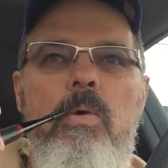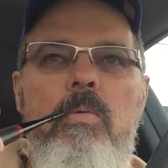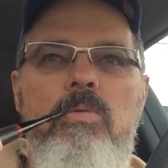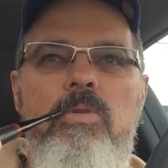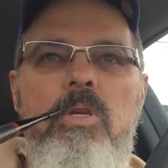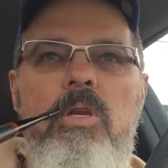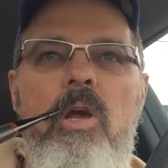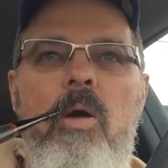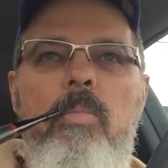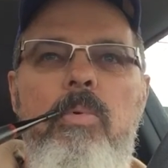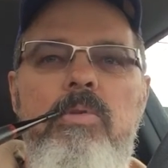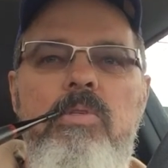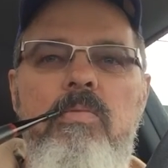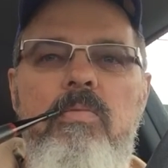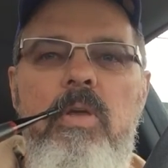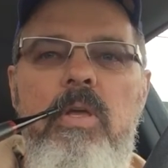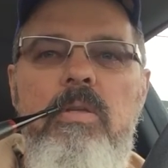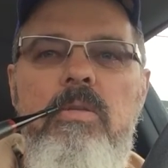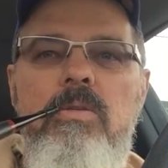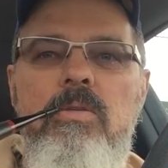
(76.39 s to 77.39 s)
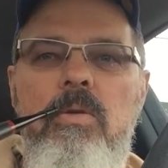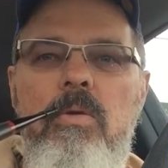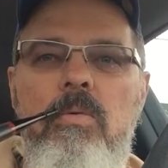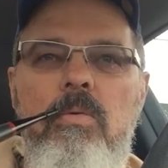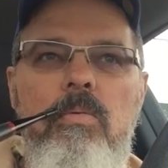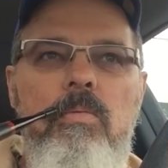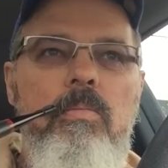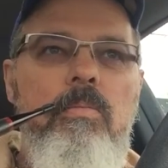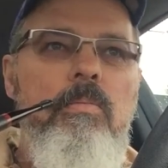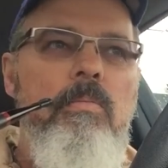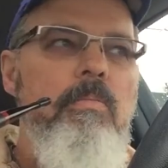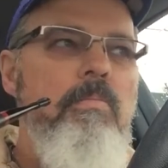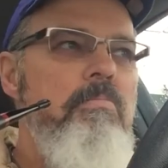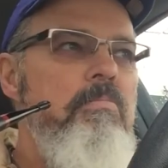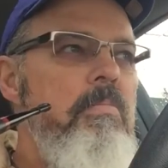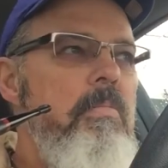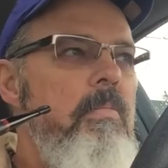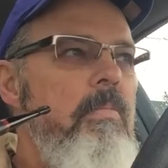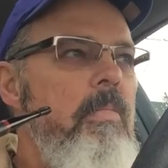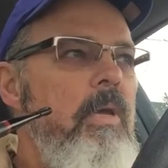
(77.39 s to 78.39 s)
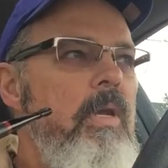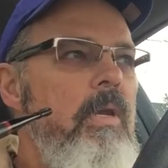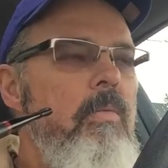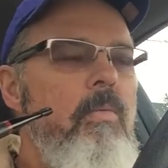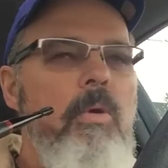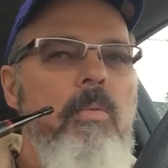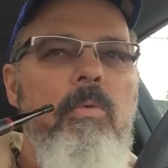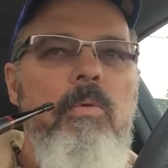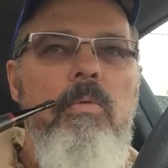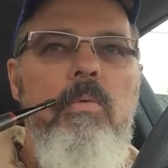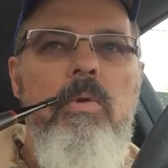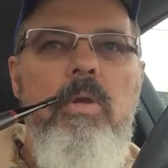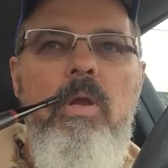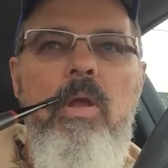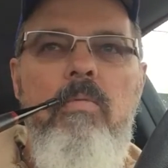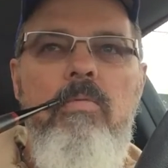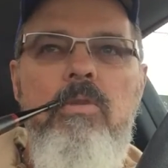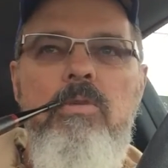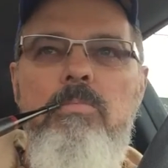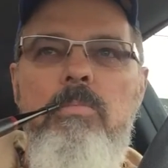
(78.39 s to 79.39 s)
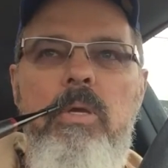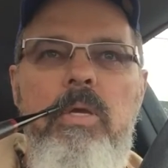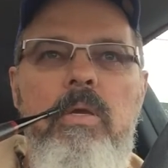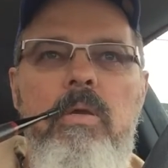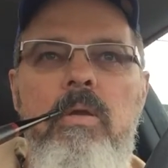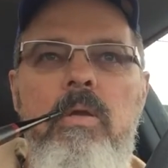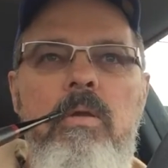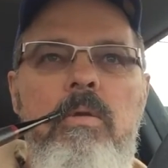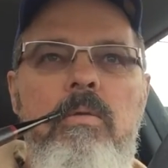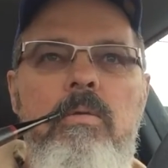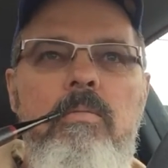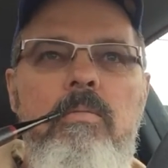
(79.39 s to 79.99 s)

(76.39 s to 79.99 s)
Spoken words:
It was a couples event, so men and women were going to have this big